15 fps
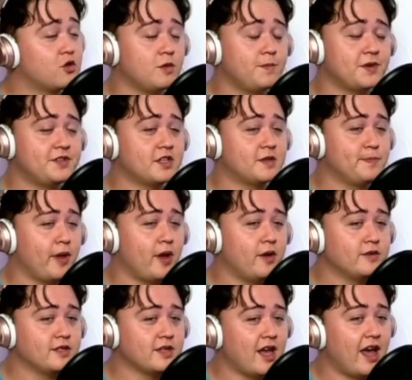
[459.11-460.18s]
bus
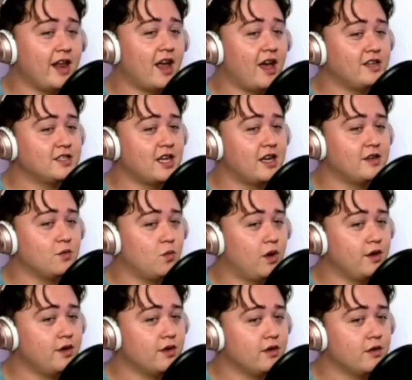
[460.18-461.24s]
explodes. And I just had to
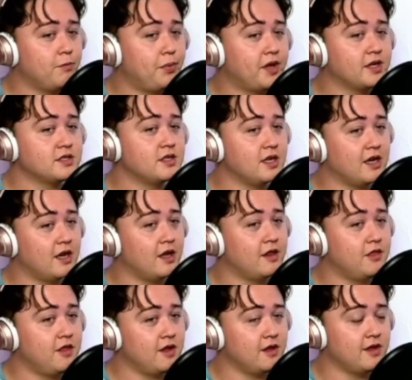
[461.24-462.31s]
wonder, because
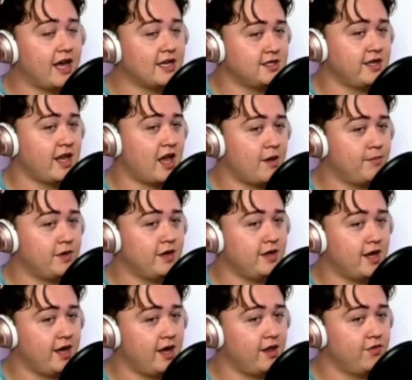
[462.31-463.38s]
the last scene happened at
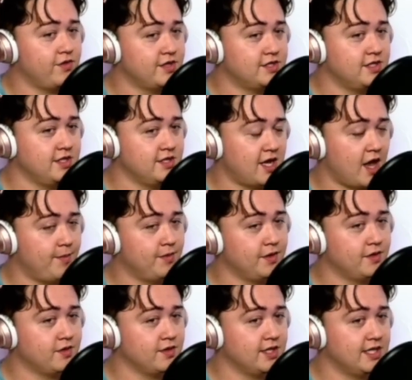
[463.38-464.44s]
night and this scene's happening
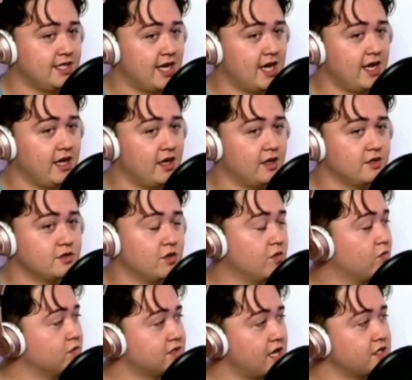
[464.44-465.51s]
during the day. So
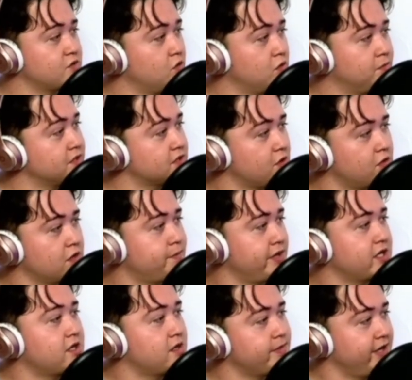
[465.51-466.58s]
was that school bus going to
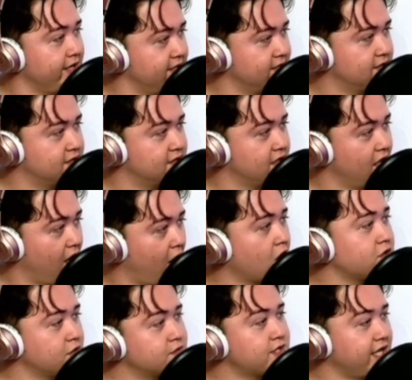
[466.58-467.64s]
pick up kids? Are
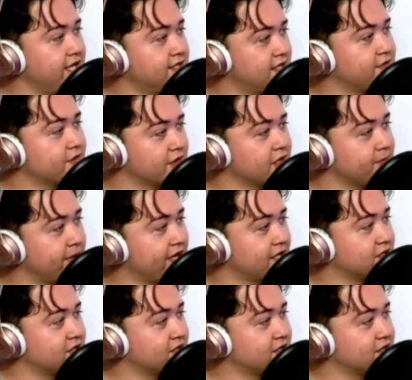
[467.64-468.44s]
those kids ever going to make it to